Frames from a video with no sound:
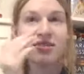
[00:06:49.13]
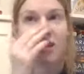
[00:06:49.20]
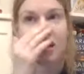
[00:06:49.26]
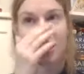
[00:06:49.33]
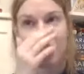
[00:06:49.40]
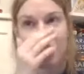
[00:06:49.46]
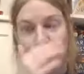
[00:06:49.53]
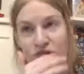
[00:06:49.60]

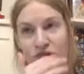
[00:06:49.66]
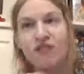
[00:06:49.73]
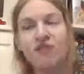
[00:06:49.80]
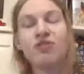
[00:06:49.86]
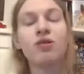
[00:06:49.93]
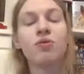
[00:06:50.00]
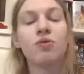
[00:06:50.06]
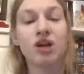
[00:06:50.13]
then you
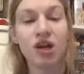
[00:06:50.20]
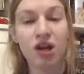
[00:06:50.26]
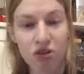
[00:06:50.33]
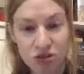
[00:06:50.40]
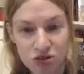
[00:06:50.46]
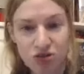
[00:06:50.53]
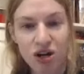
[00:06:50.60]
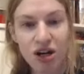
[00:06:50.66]
definitely want a
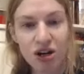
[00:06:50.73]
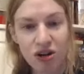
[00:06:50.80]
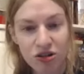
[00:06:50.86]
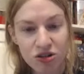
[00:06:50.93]
ghostwriter.